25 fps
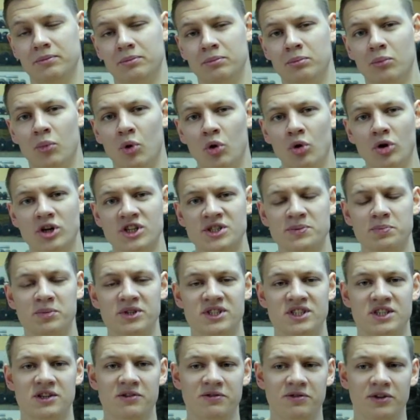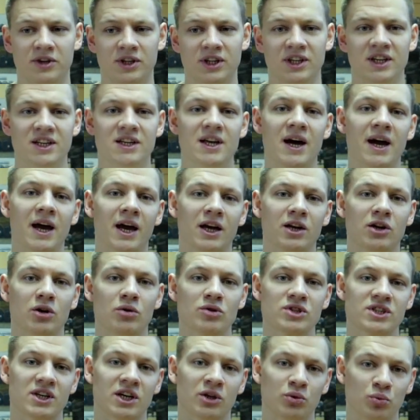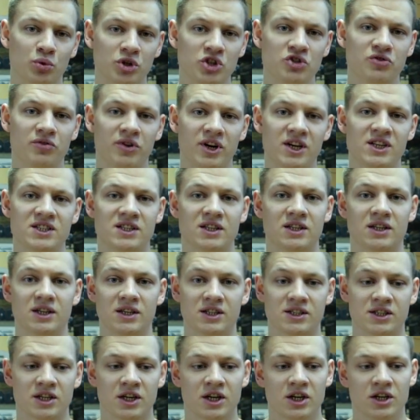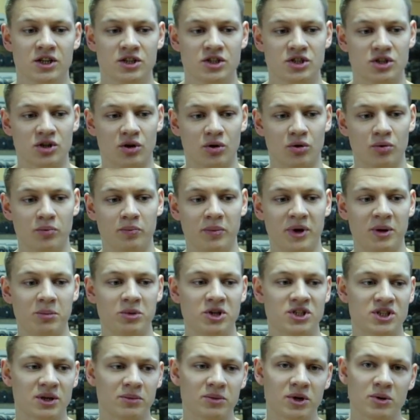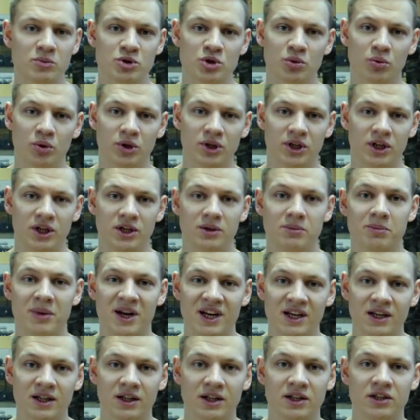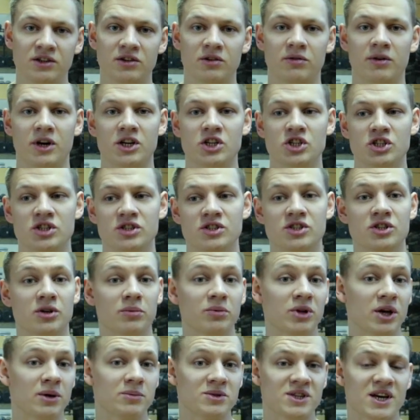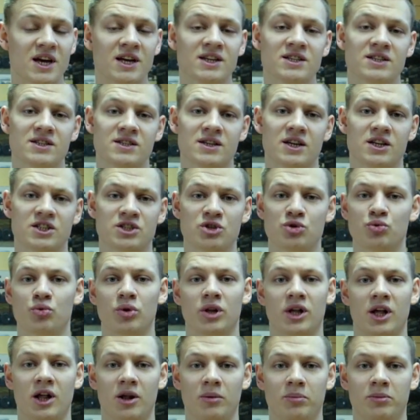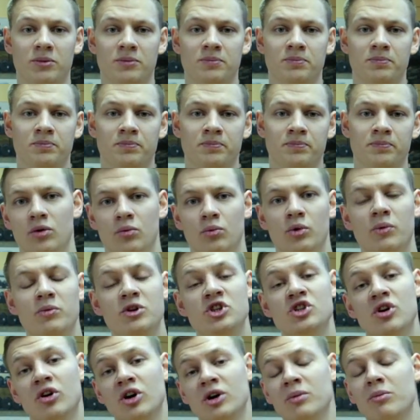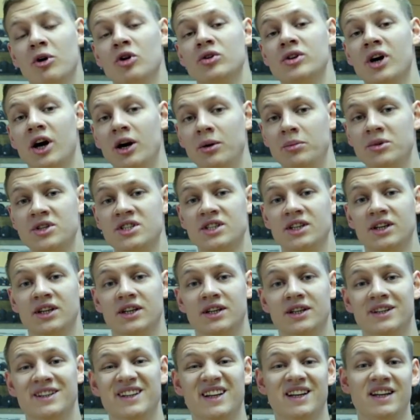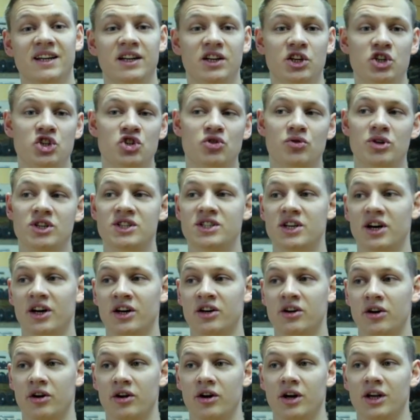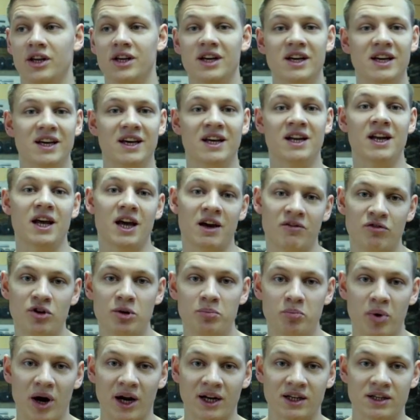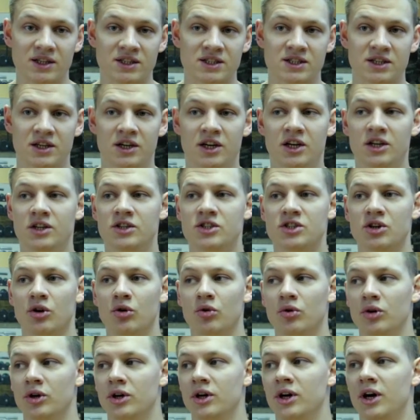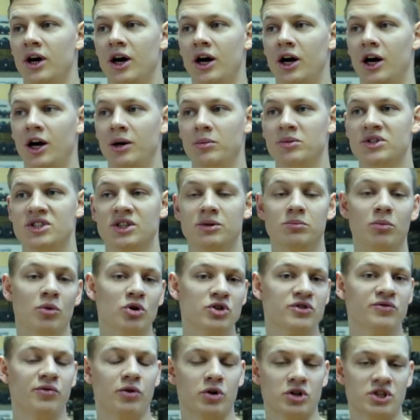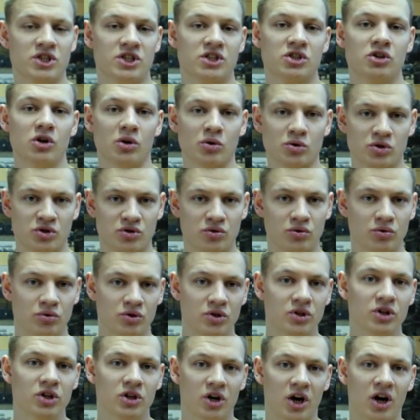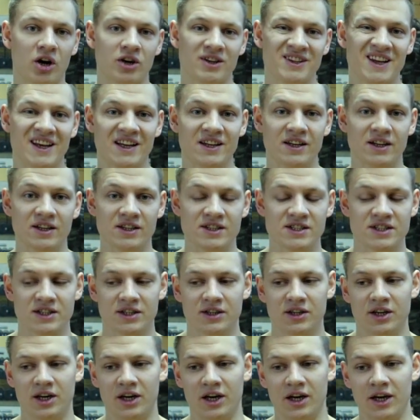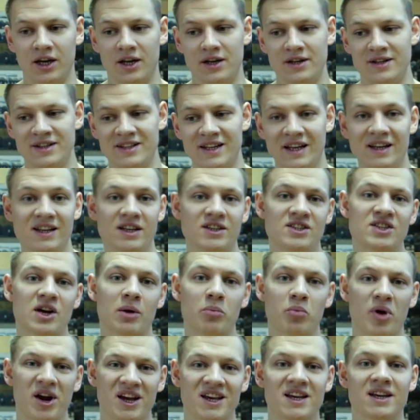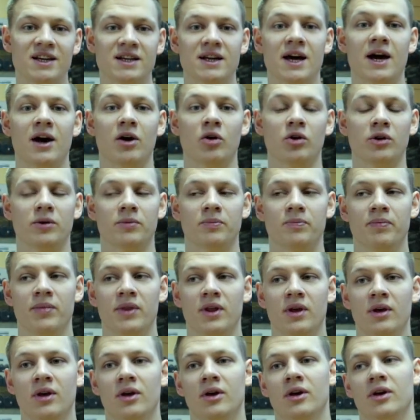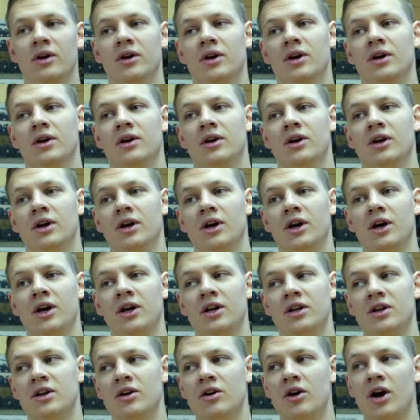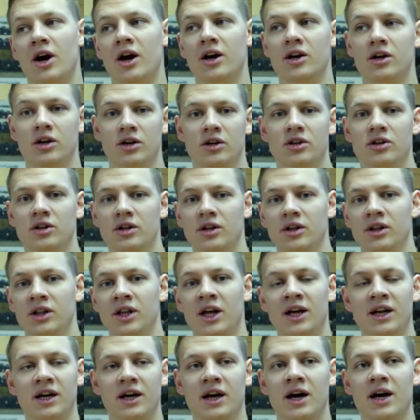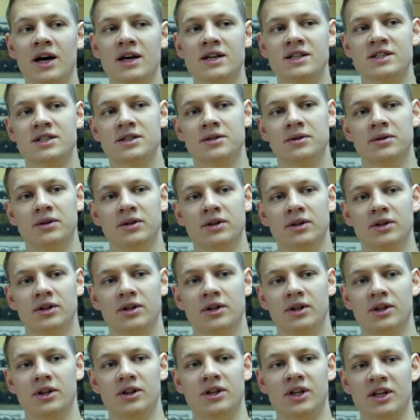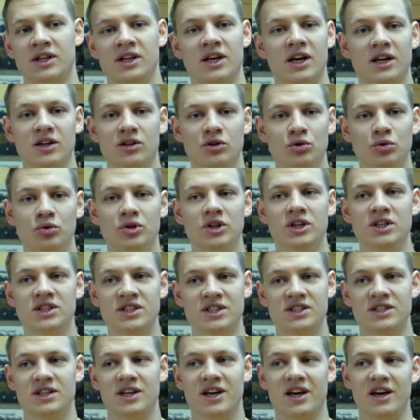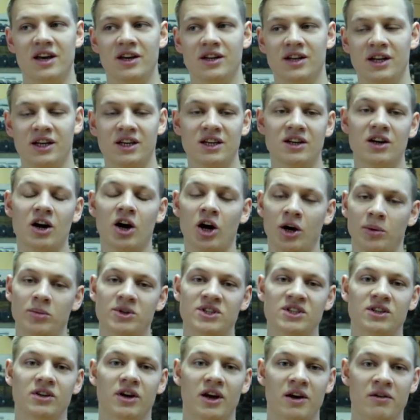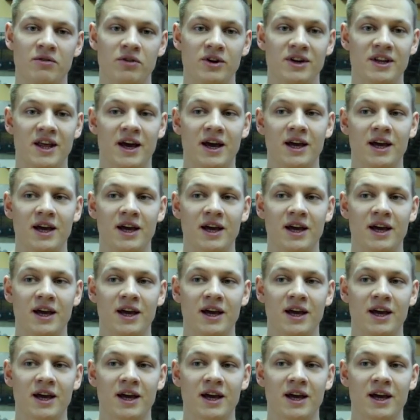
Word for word: more specifically diagnose at which phase it is. So maybe sometimes you will need medical intervention, sometimes exercises will help. When we talk about arm wrestling, tendon injuries occurring in every practice. So arm wrestling most forces goes to our tendons and tendons are breaking down. And there are a lot of guys that can do this. They can arm wrestle every